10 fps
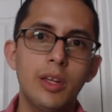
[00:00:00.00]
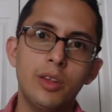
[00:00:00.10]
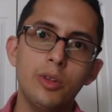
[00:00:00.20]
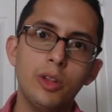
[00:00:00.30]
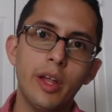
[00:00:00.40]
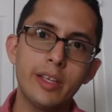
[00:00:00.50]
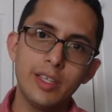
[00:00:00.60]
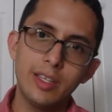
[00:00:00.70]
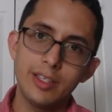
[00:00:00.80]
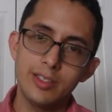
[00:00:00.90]

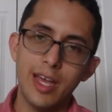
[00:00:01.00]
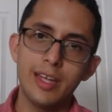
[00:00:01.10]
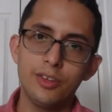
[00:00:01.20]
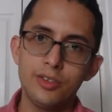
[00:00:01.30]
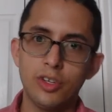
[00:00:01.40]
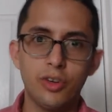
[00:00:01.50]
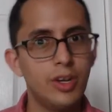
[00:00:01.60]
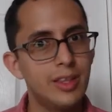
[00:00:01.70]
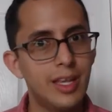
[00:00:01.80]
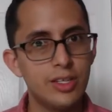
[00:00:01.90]
utilizing the tenors to
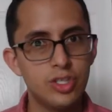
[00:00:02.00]
create that